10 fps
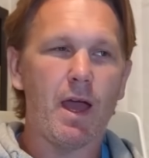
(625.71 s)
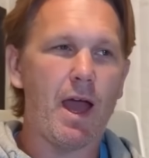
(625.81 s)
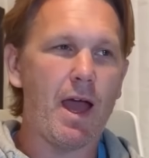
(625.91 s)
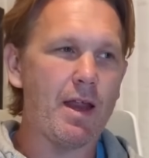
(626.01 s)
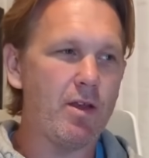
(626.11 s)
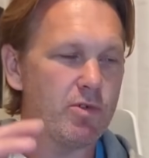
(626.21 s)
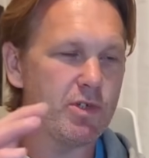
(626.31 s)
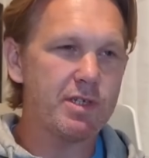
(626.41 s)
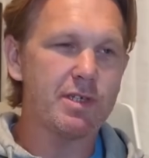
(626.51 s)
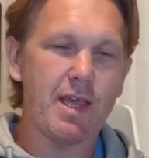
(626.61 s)
And I will
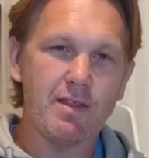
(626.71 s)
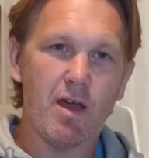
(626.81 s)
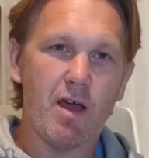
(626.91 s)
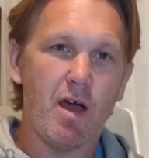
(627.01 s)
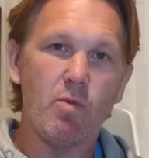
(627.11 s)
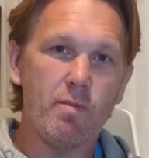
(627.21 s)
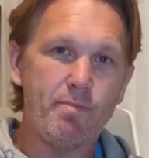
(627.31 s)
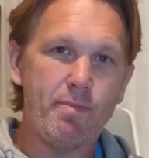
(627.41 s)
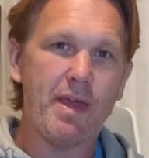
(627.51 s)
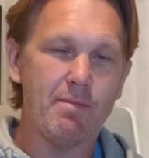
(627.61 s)
just say that I will
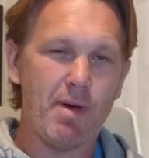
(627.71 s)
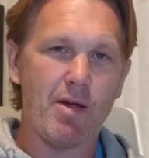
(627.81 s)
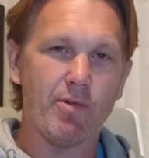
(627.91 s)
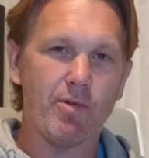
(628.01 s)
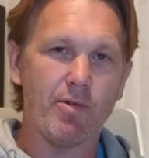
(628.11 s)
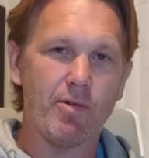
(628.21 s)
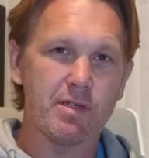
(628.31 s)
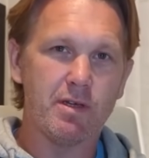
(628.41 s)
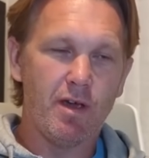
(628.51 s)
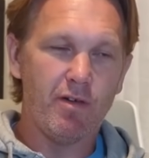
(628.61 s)
be in Paris
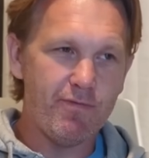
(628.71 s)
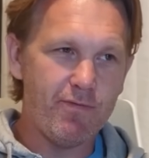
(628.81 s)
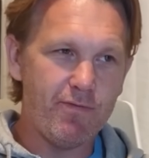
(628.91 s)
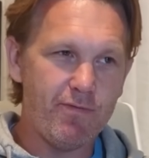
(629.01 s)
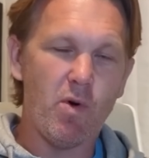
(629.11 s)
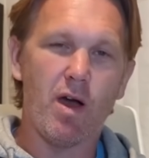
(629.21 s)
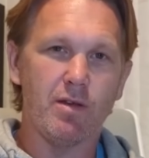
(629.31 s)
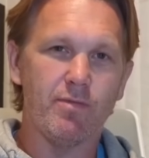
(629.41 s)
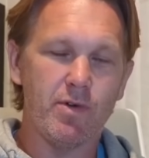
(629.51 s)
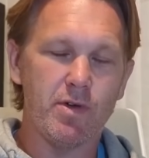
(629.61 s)
for
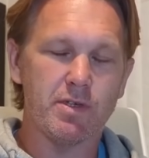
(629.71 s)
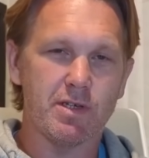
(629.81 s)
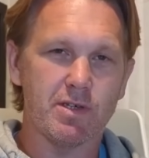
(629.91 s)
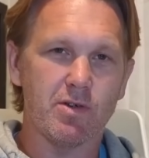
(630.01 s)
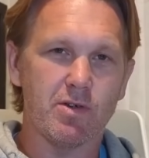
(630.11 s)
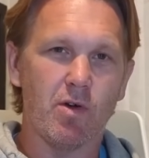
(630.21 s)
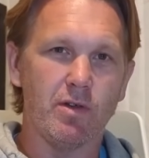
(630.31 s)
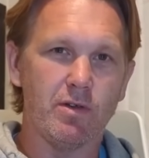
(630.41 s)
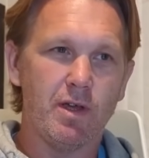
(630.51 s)
Ireland versus Scotland.